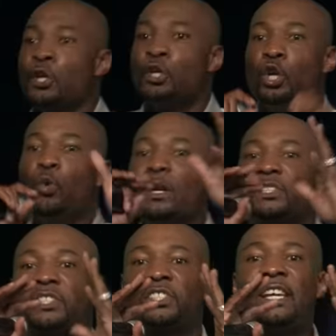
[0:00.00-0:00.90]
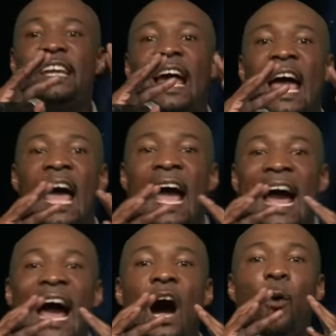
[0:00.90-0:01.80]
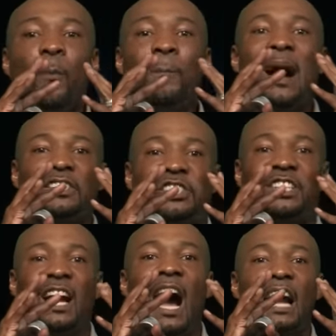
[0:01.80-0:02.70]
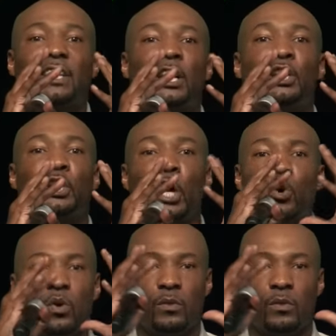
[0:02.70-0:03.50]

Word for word: you would see how much God could do